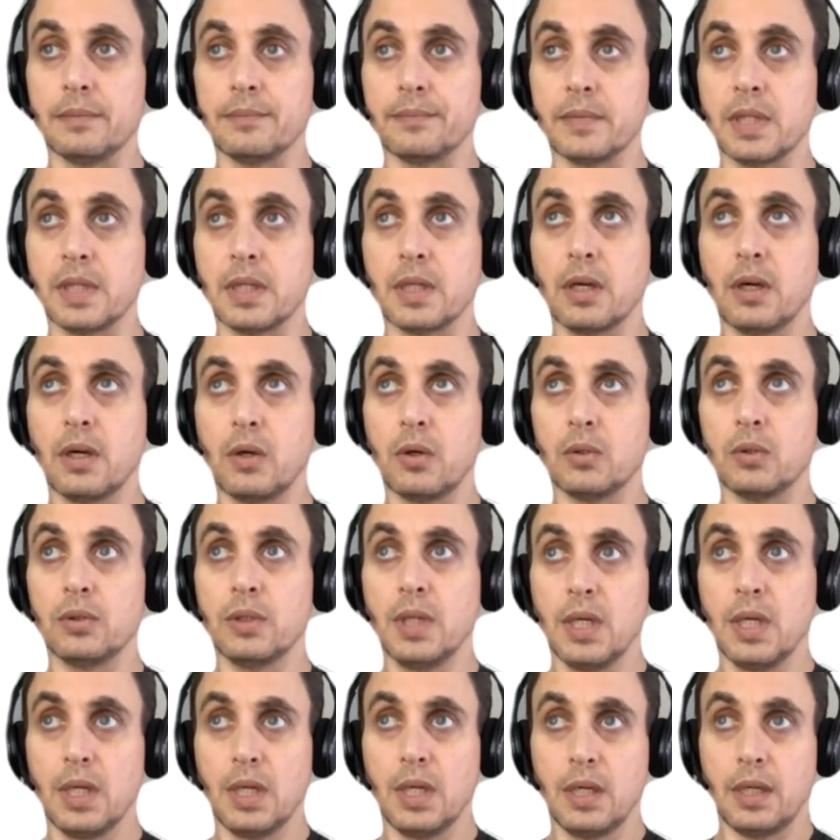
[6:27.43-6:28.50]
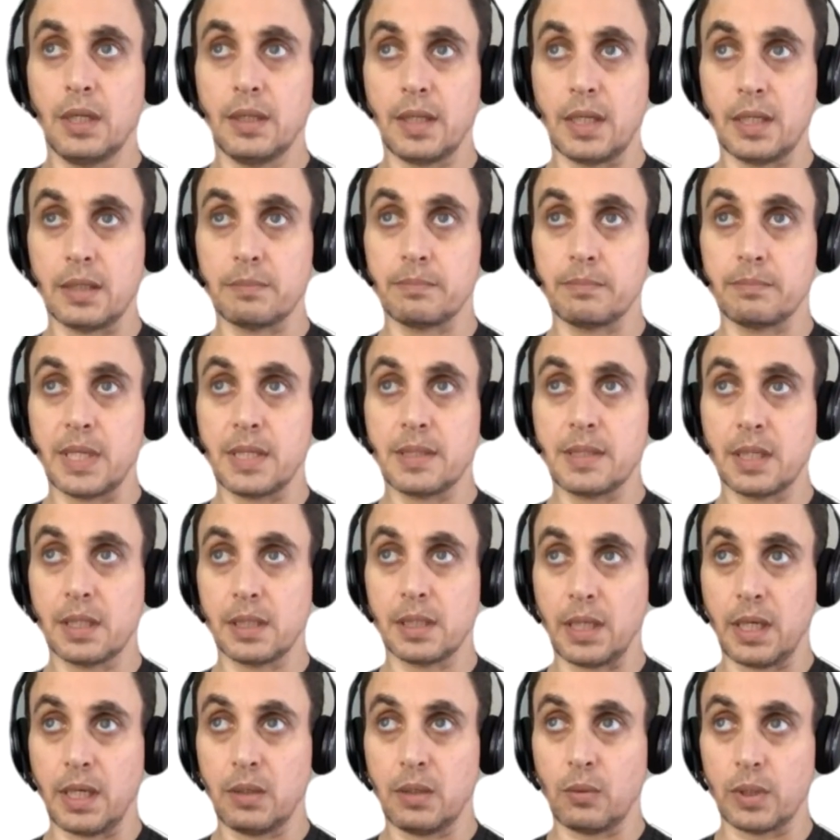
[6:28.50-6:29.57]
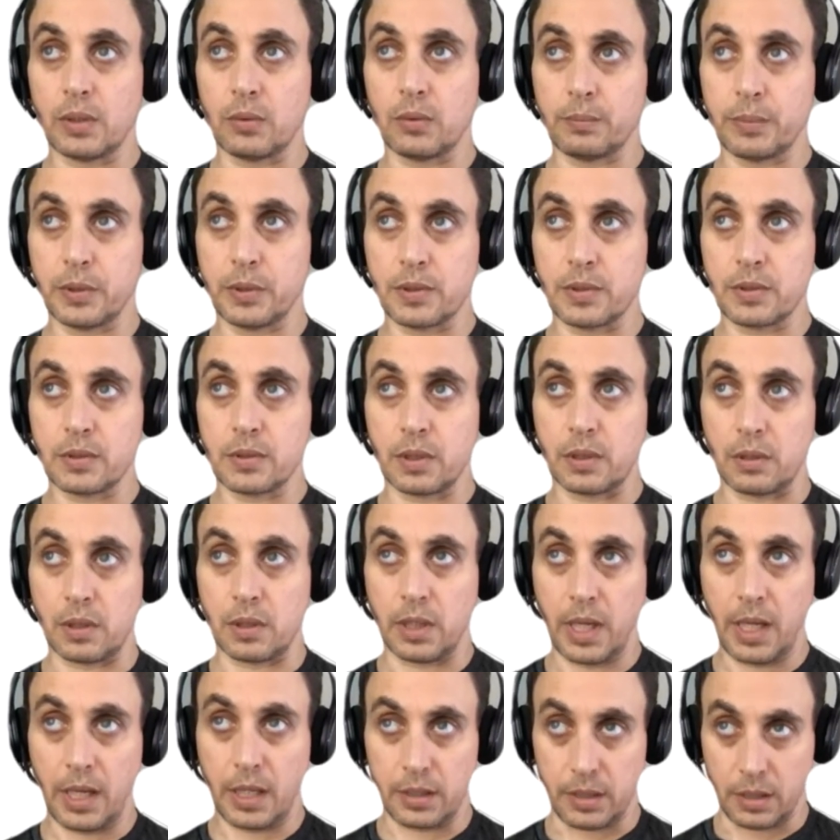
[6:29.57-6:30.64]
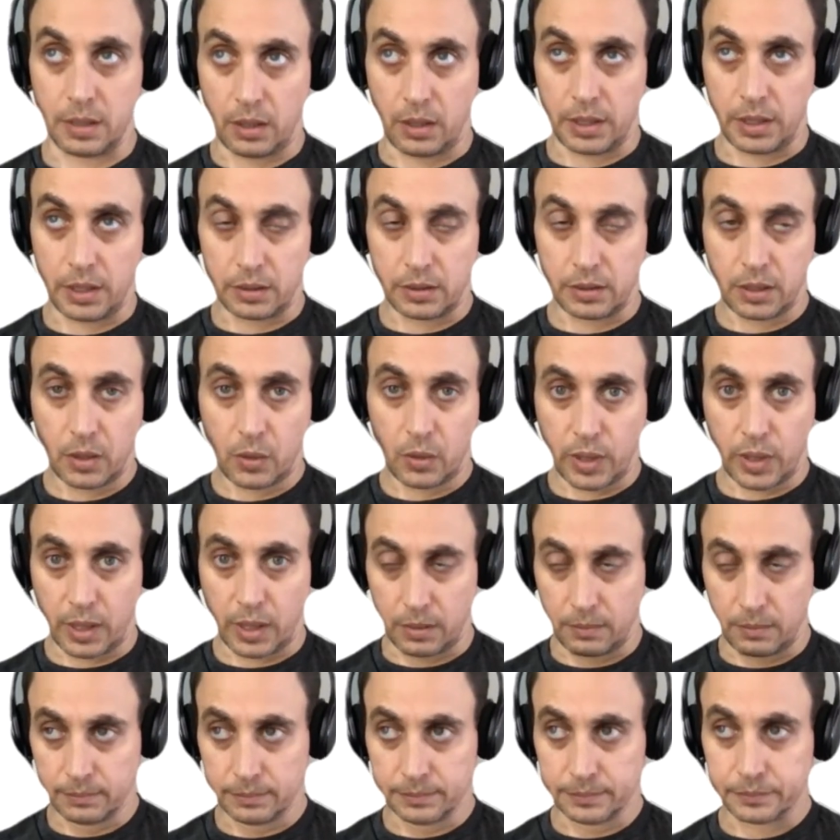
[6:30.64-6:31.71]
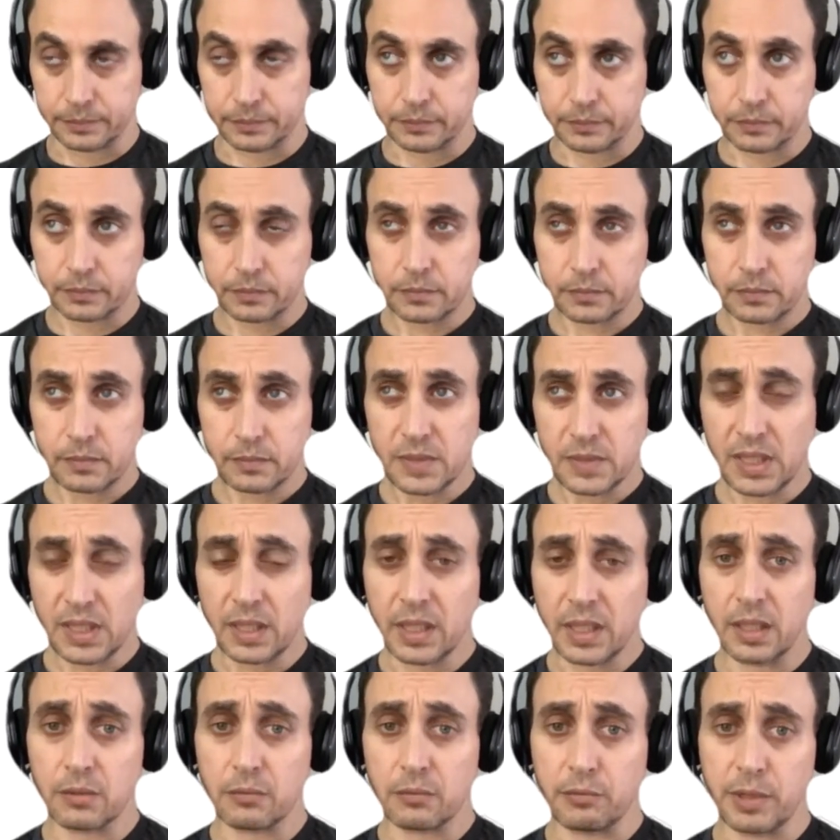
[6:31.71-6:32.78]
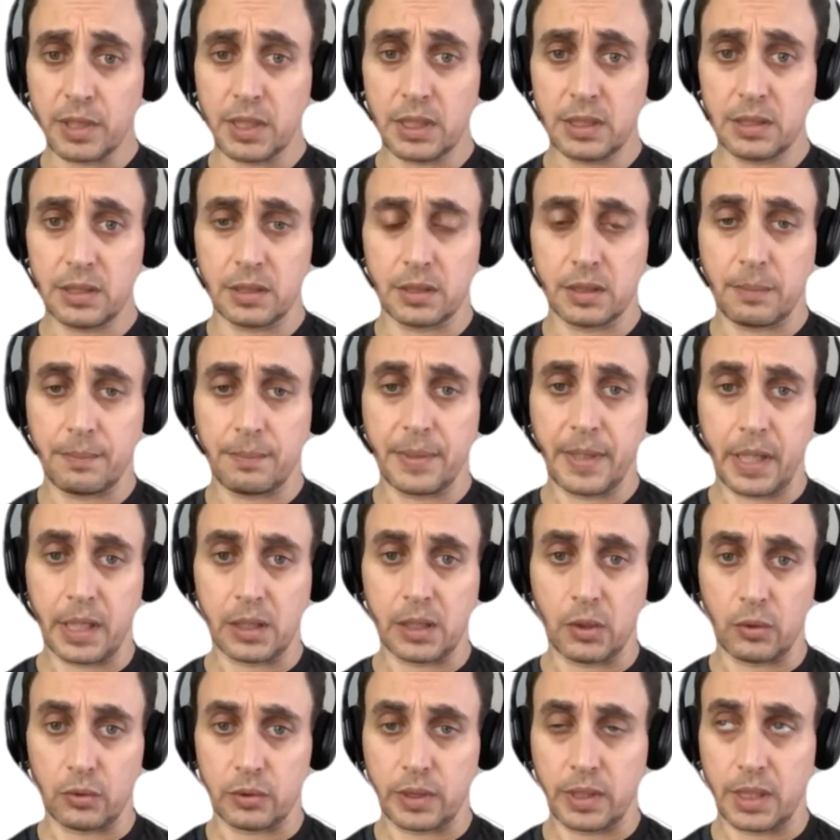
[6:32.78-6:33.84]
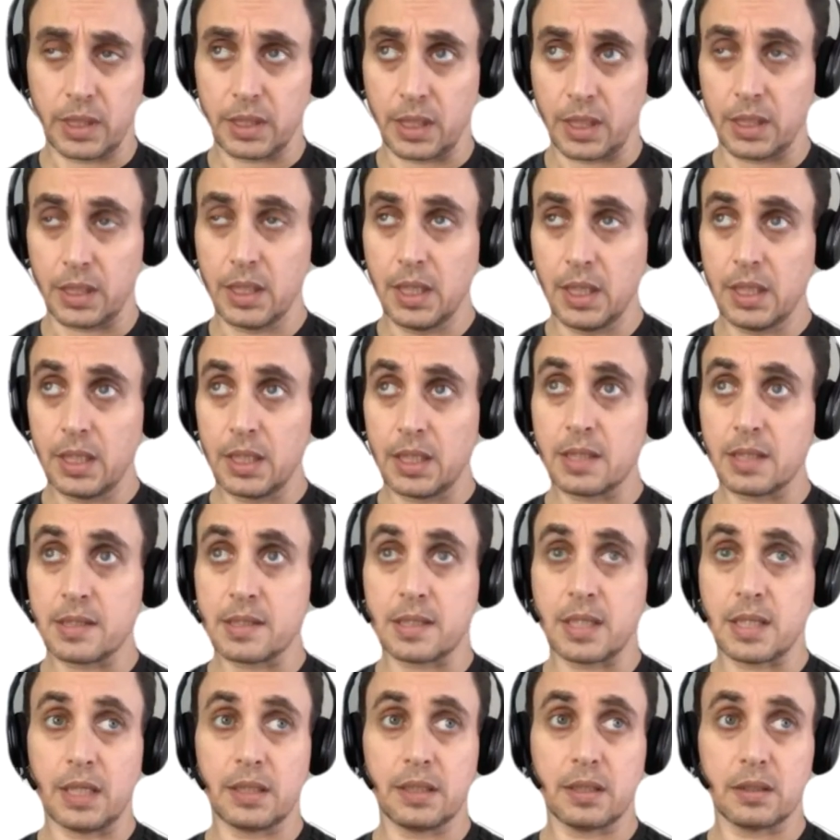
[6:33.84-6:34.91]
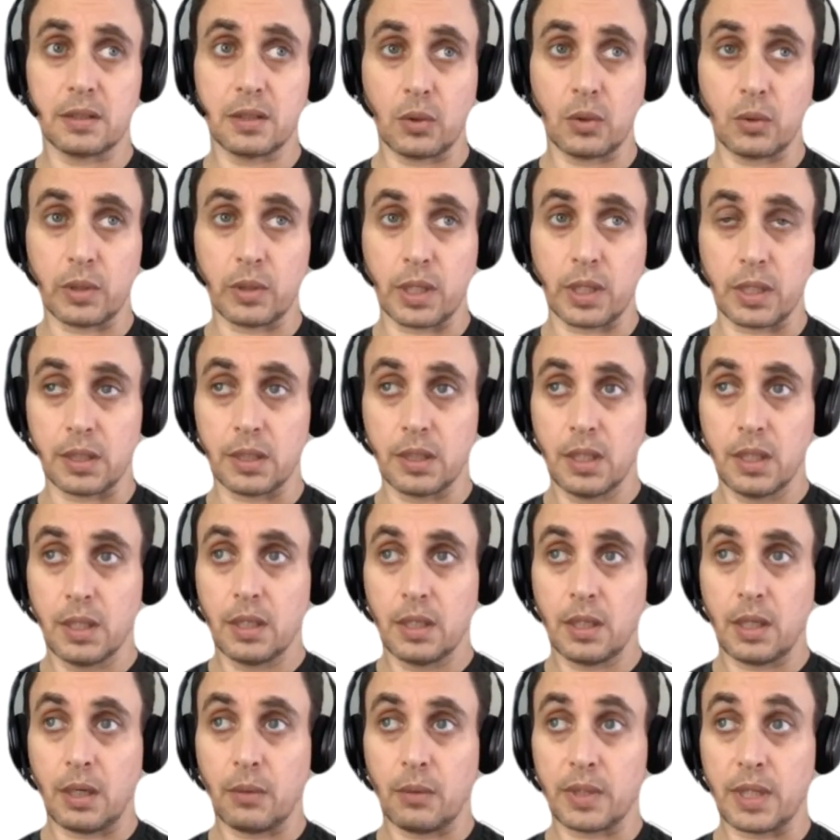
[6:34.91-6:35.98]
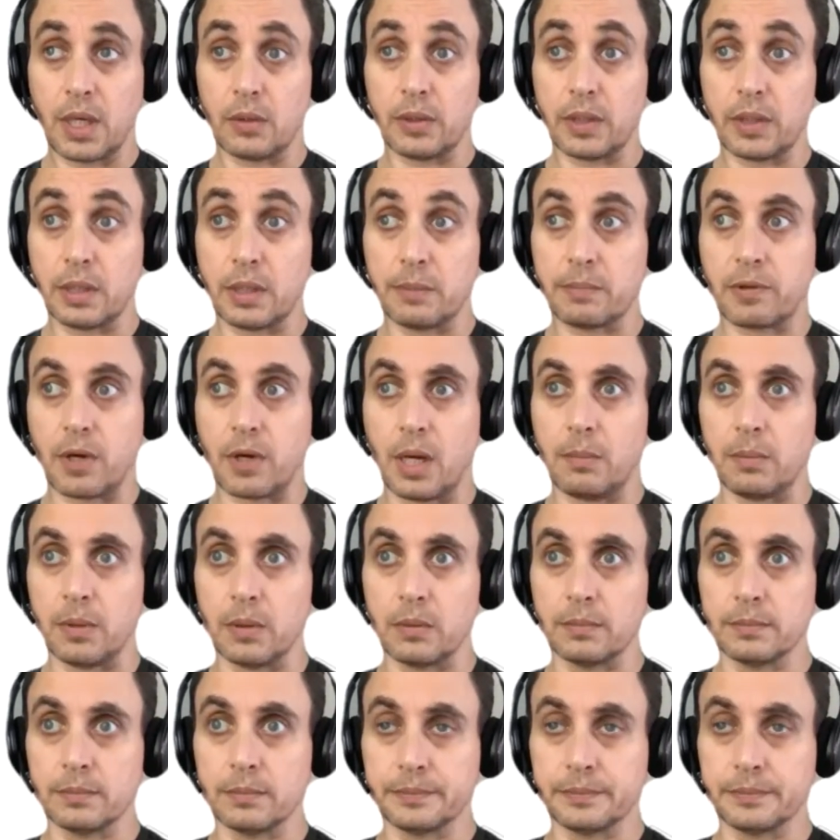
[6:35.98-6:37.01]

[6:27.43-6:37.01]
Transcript: decode, and then basically anyone who puts their hand on a token can read the payload data inside the token without any problem.